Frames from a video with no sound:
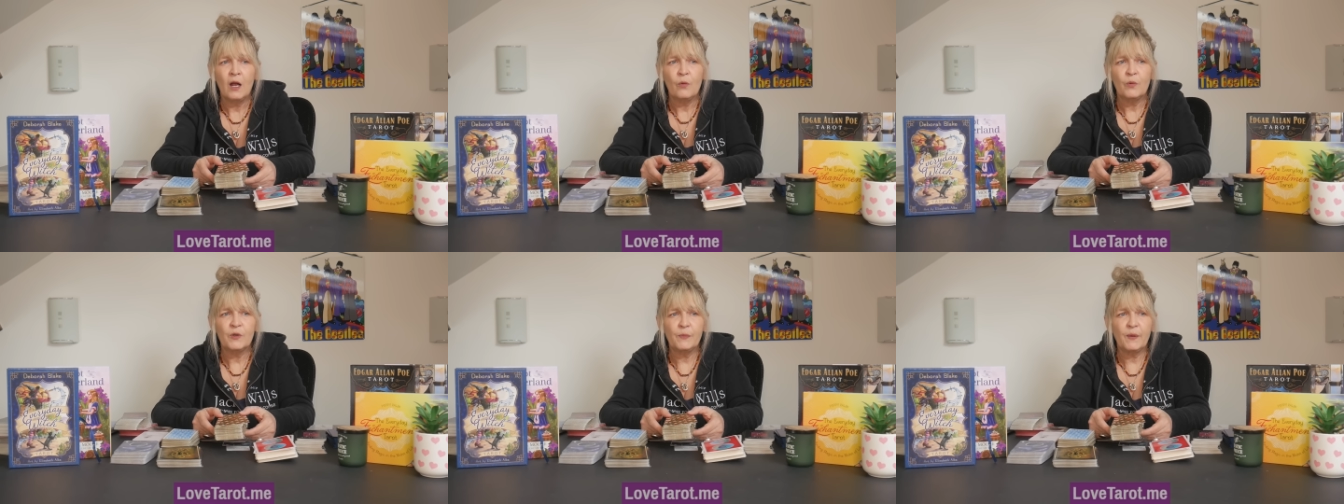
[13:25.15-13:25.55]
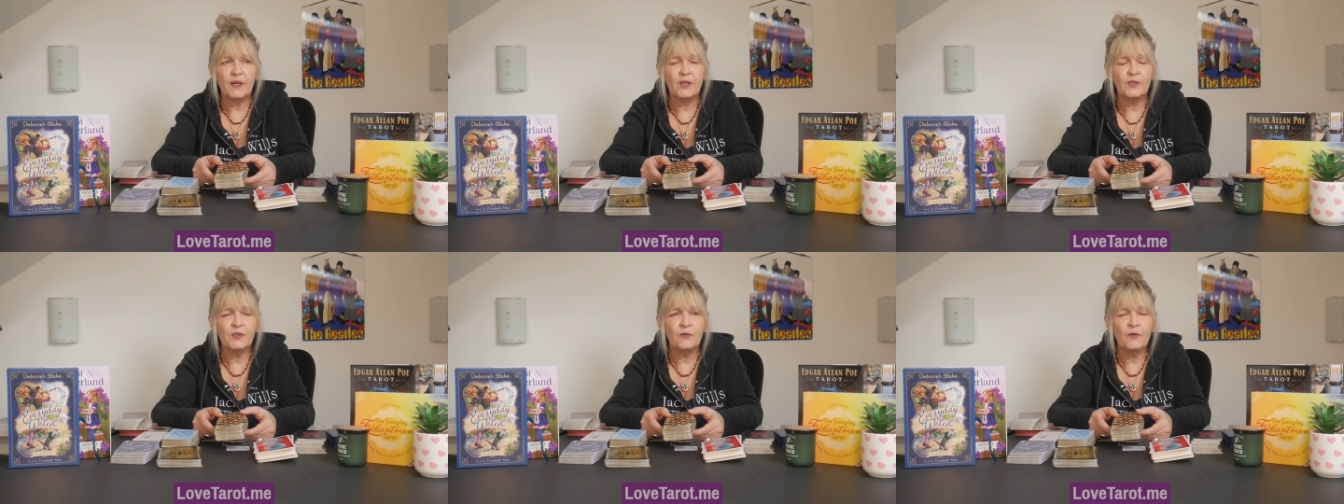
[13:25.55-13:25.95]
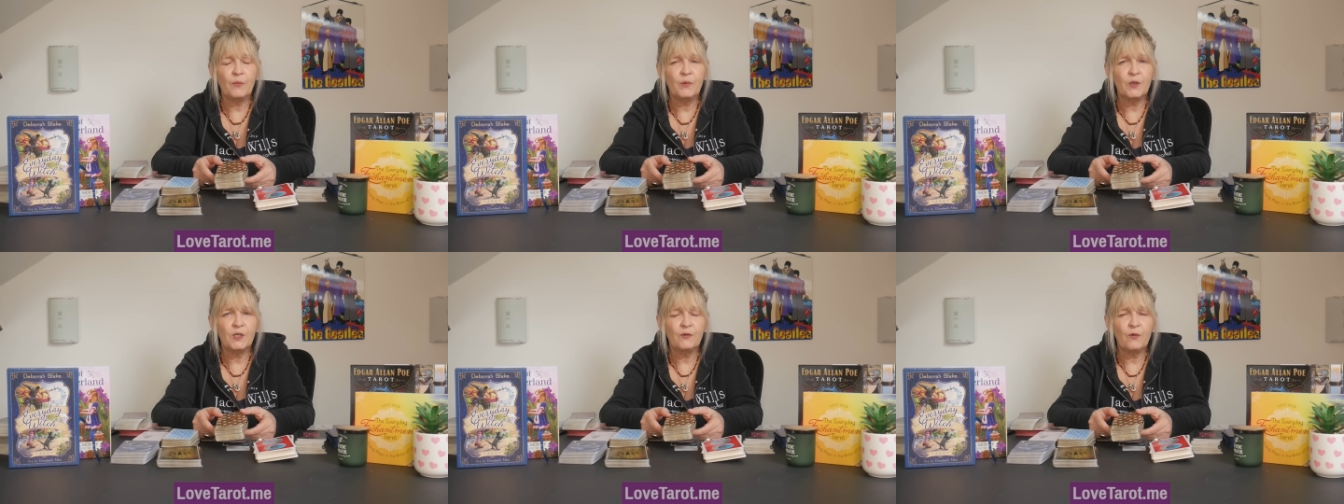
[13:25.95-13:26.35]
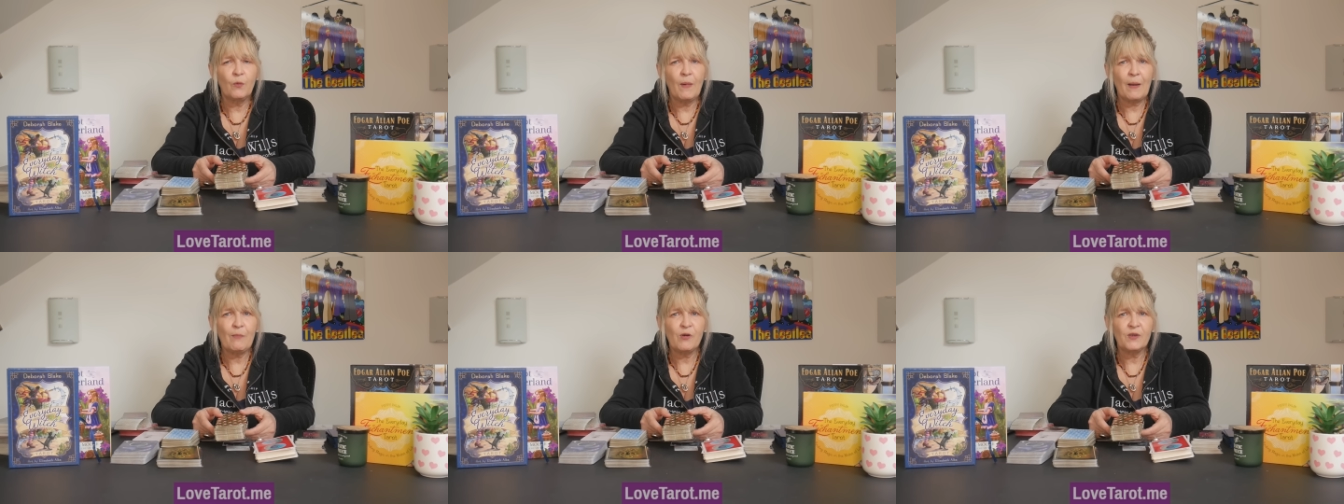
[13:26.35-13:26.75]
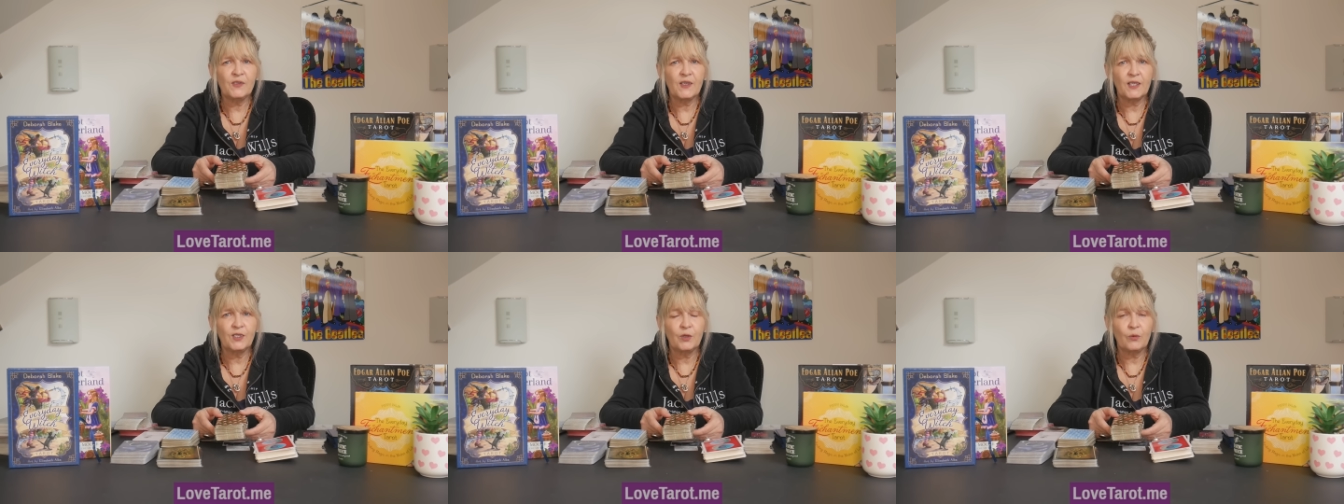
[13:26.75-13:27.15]
was because of the beautiful memories
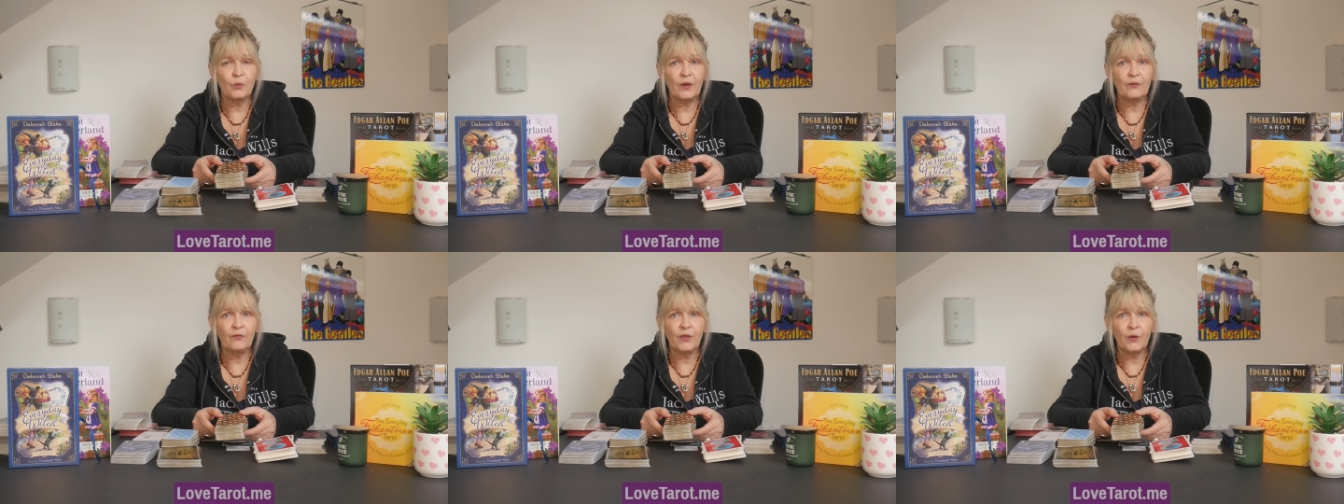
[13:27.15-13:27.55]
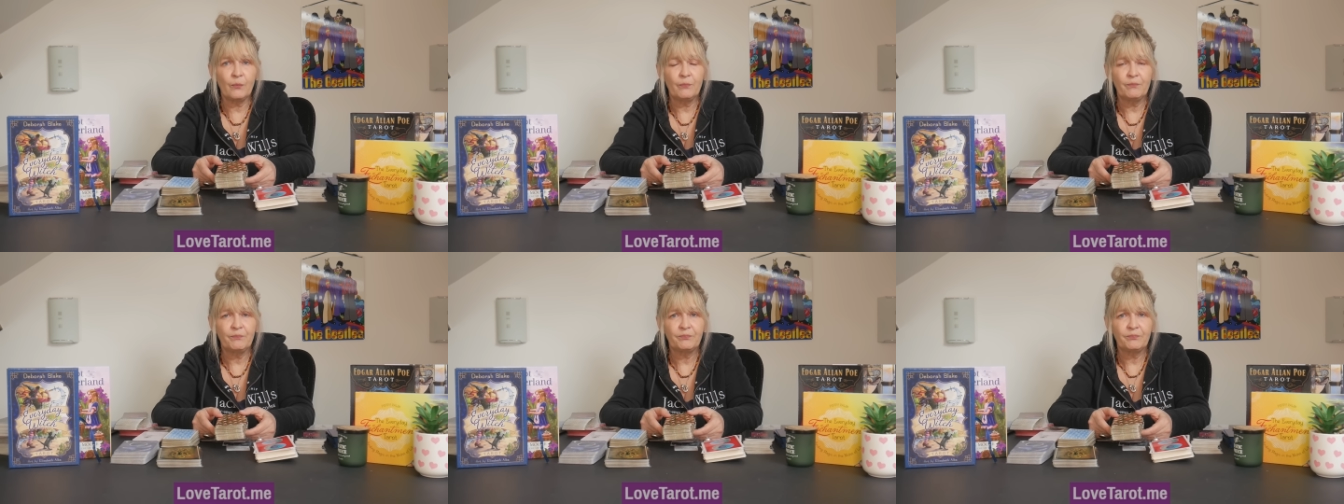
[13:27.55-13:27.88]
they took with them.